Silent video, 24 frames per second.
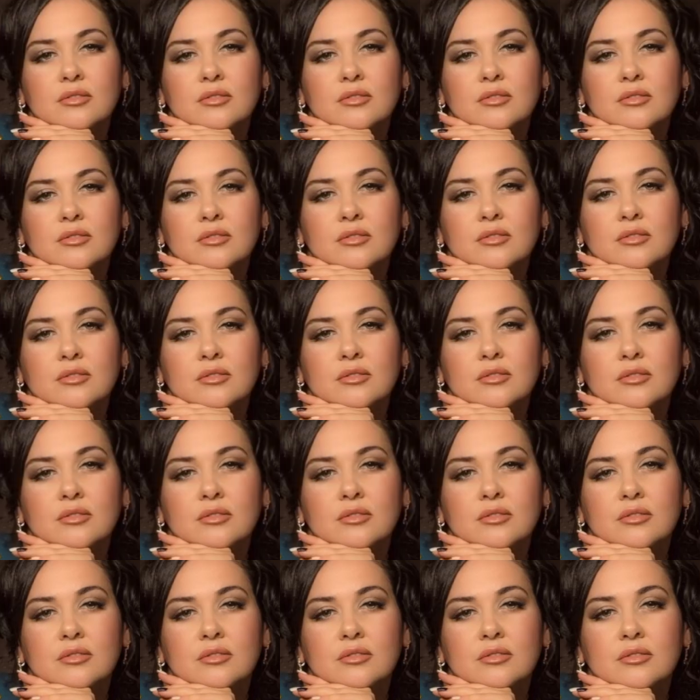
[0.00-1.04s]
is a younger
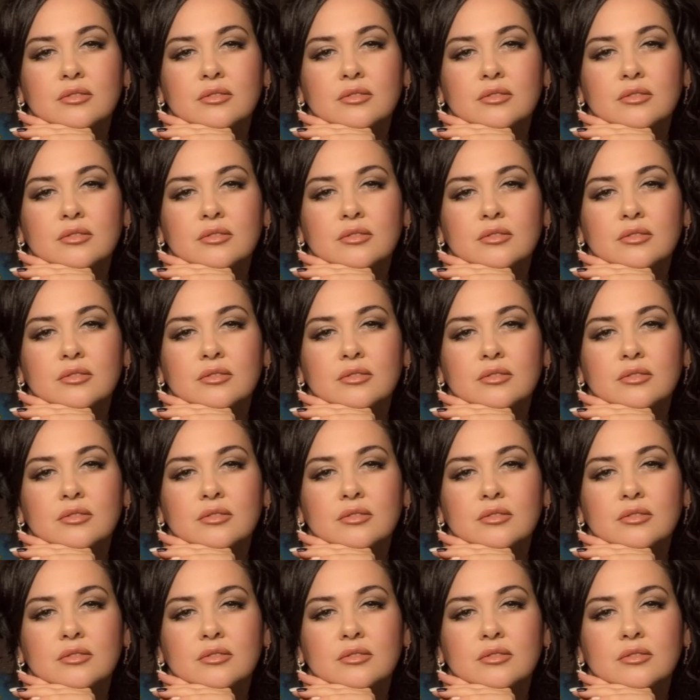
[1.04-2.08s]

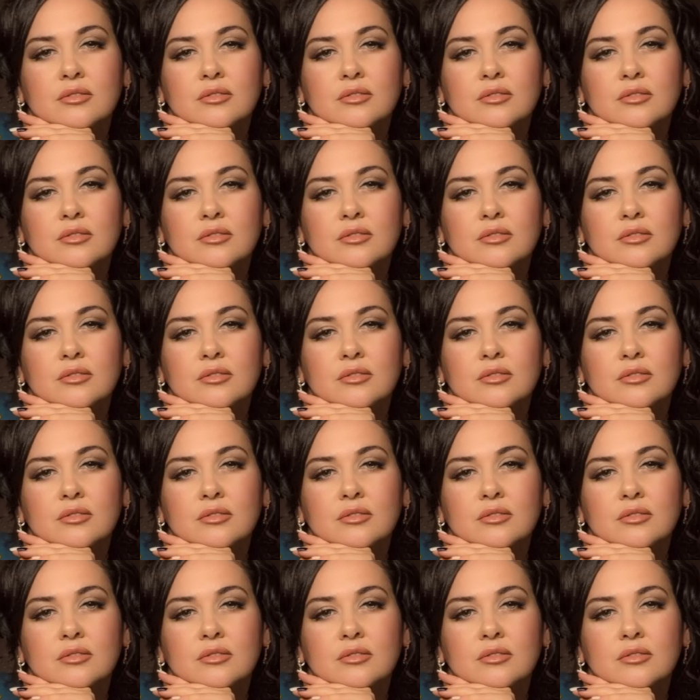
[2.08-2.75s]
wife, and